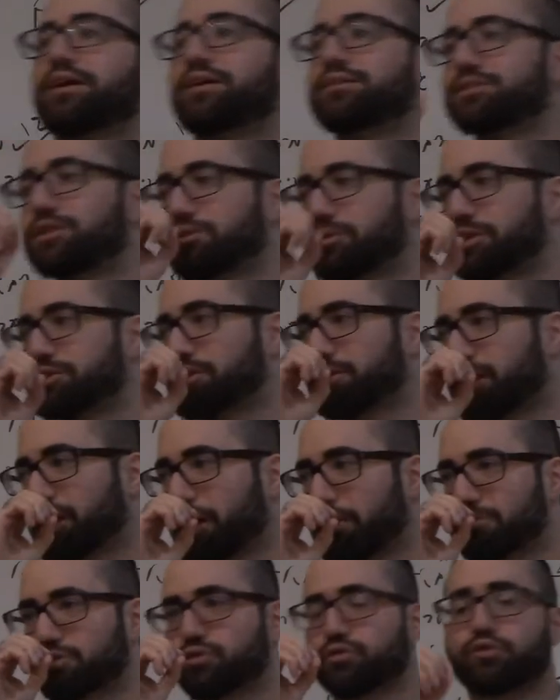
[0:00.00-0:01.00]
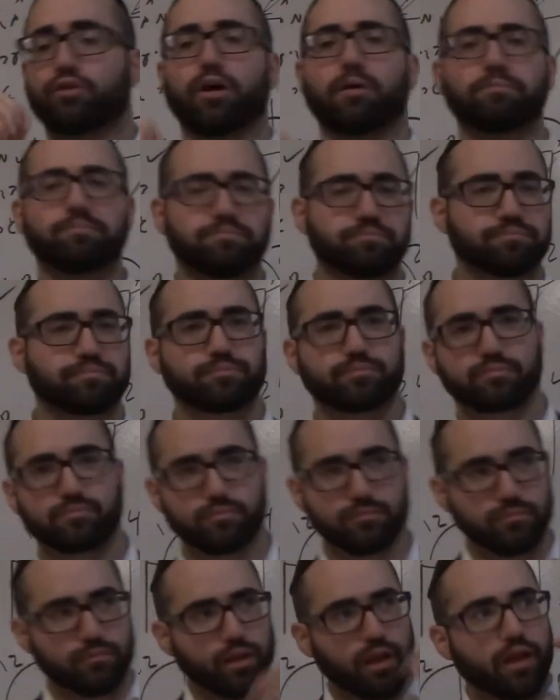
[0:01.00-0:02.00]
a secretion that comes from
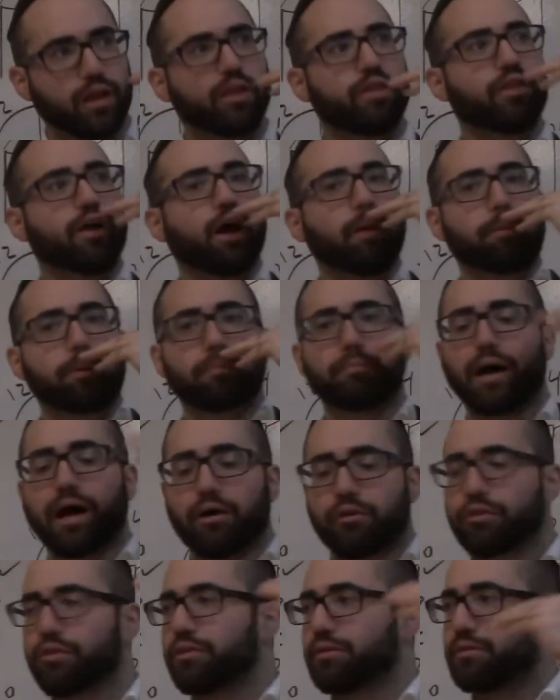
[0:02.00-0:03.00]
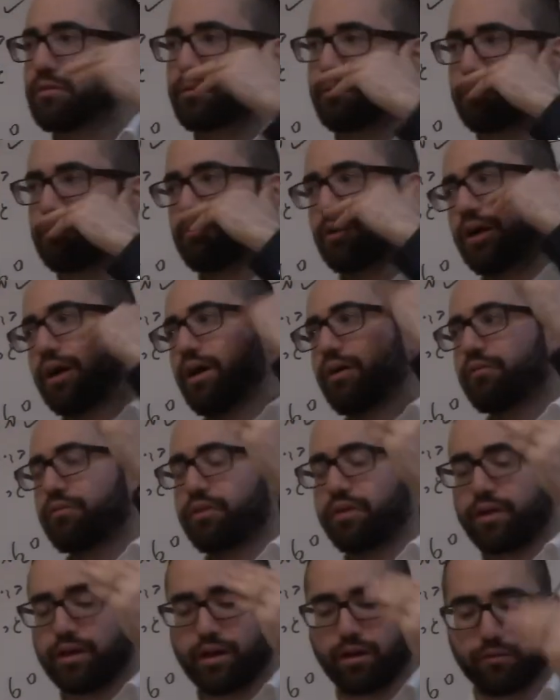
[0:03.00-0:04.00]
the upper mouth, right, of
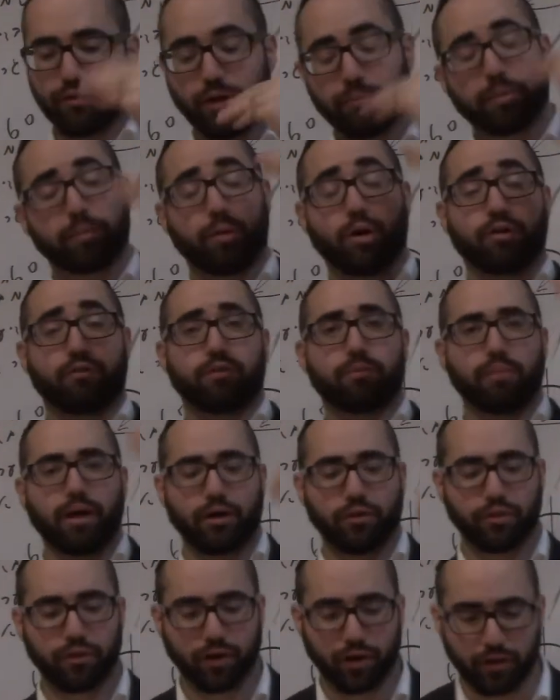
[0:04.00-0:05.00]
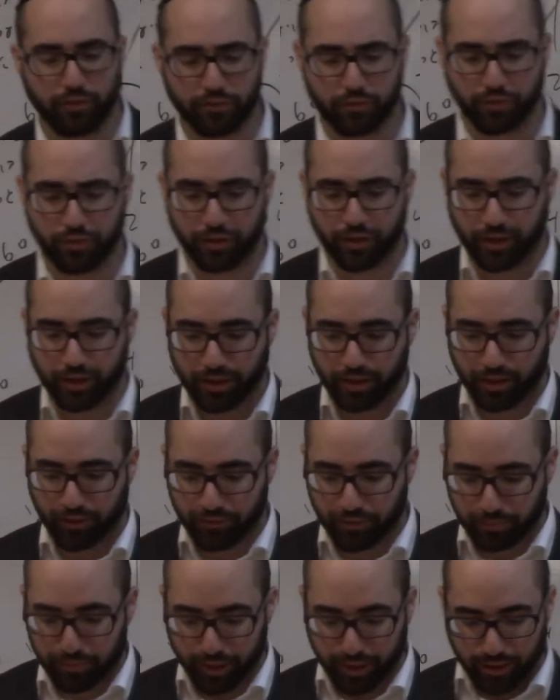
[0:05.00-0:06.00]
the, uh, the upper part of the mouth of the, of
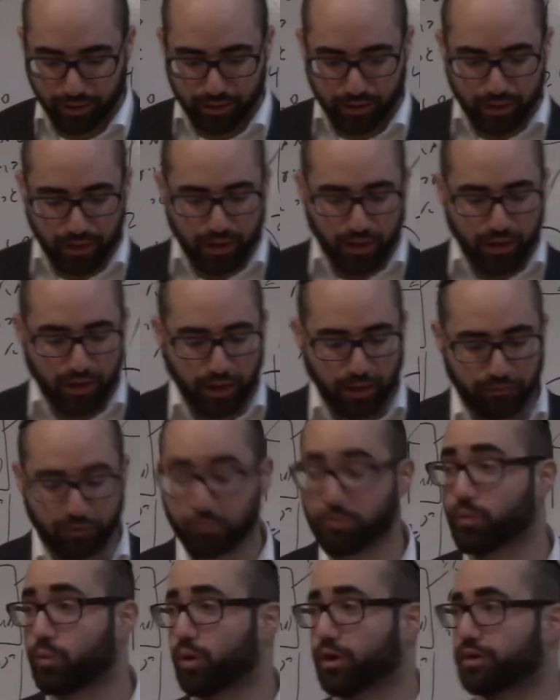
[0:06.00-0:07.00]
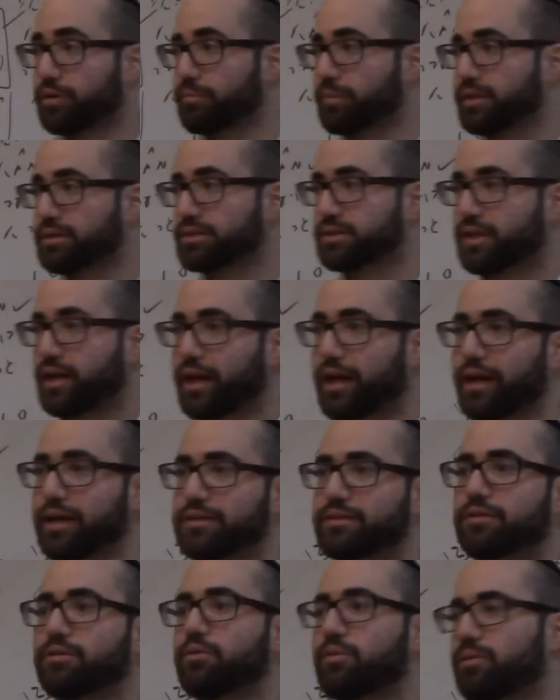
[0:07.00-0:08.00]
the bee, uh, from the worker bees,
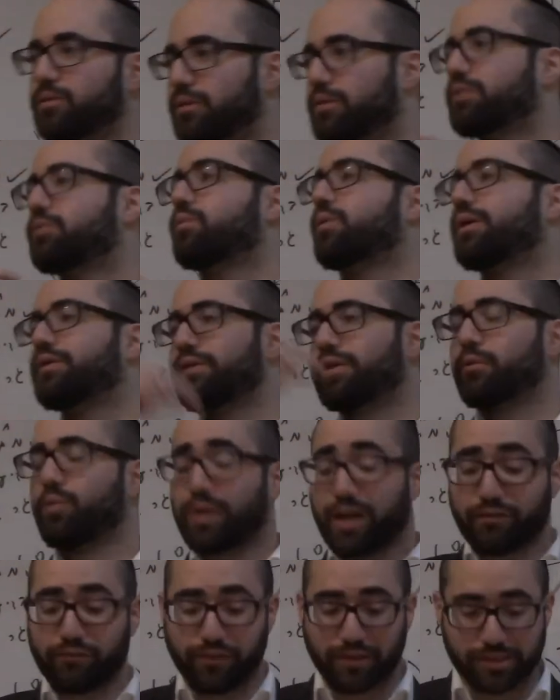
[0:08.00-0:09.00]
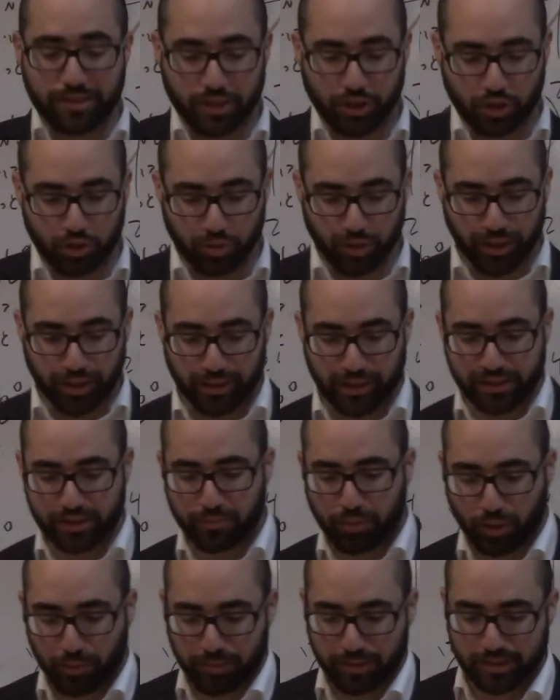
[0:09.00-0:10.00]
and when the, whatever they secrete, its
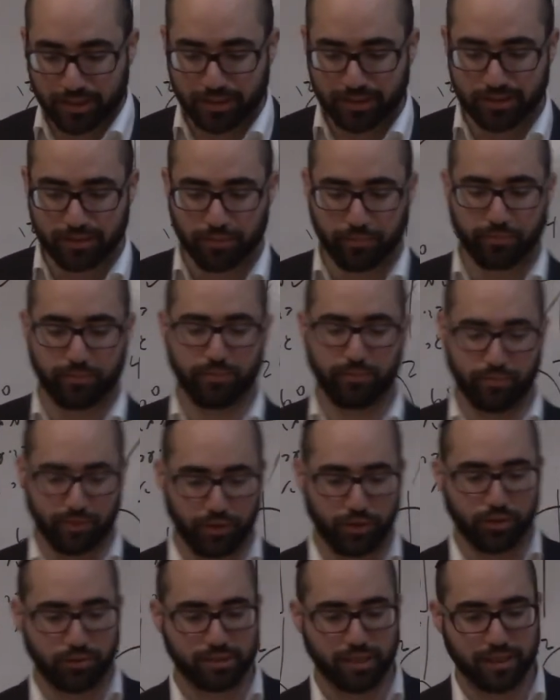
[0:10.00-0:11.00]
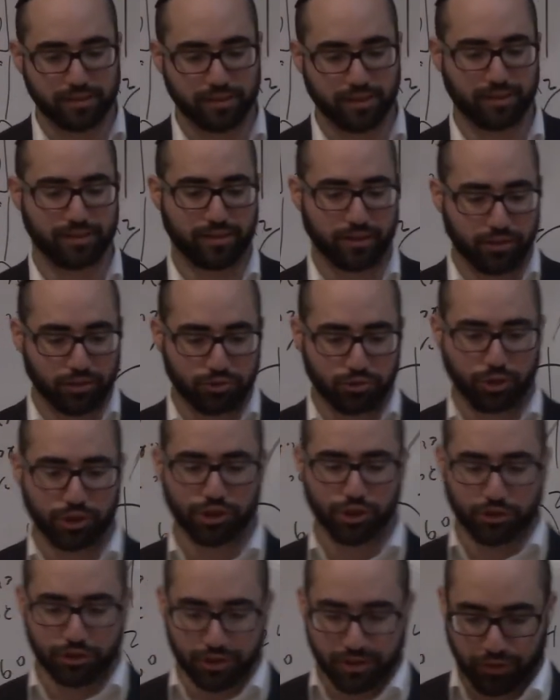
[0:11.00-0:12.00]
purpose is to use as a, it's a
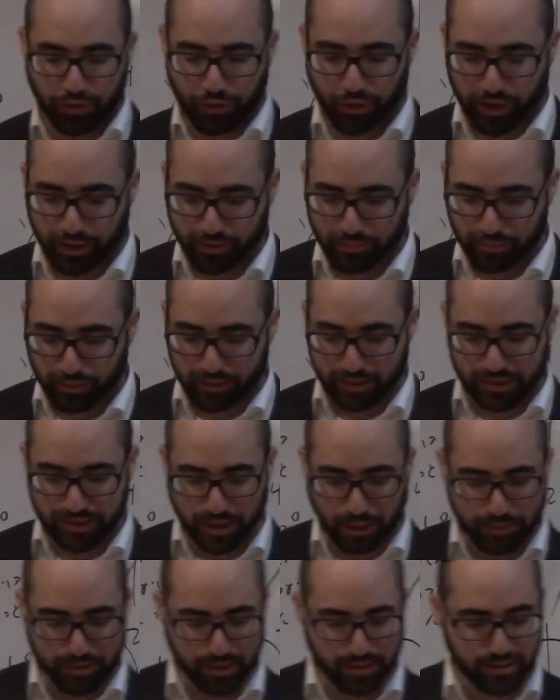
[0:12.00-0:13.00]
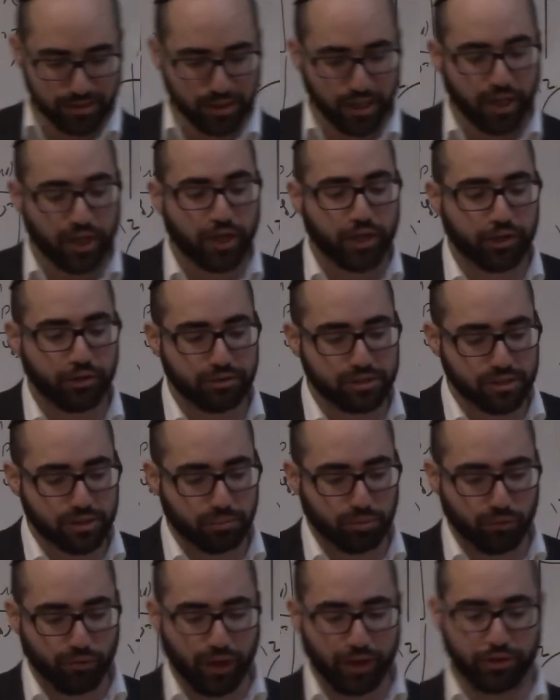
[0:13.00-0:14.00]
nutritious, thick, milky substance used to
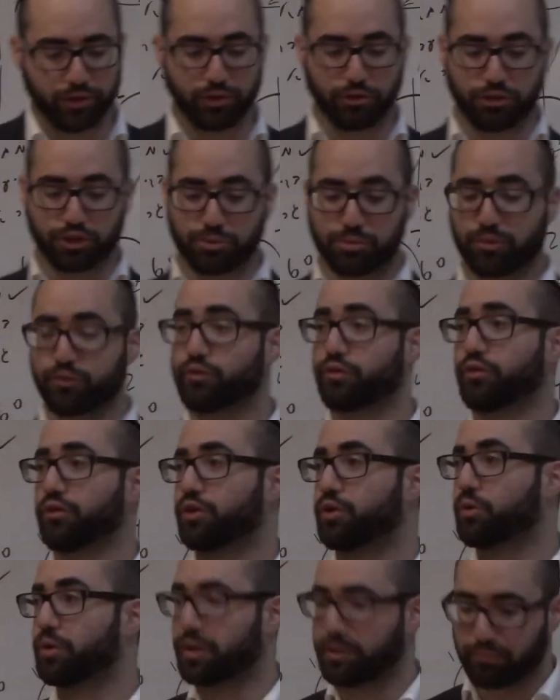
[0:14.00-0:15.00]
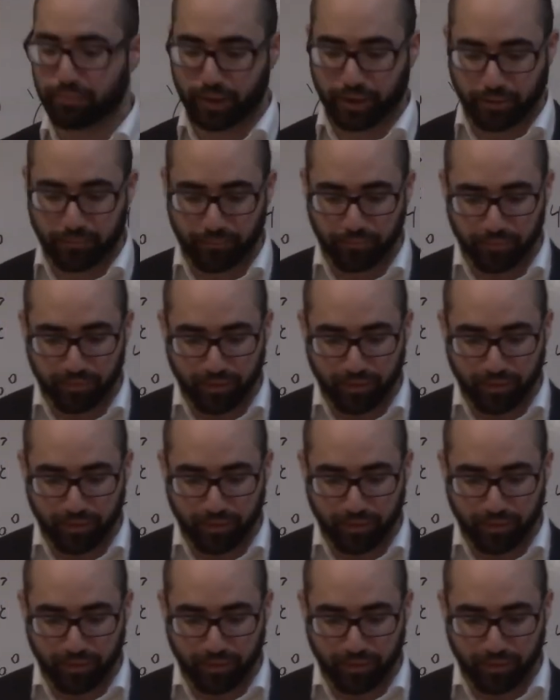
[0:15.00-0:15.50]
provide nourishment for the queen bee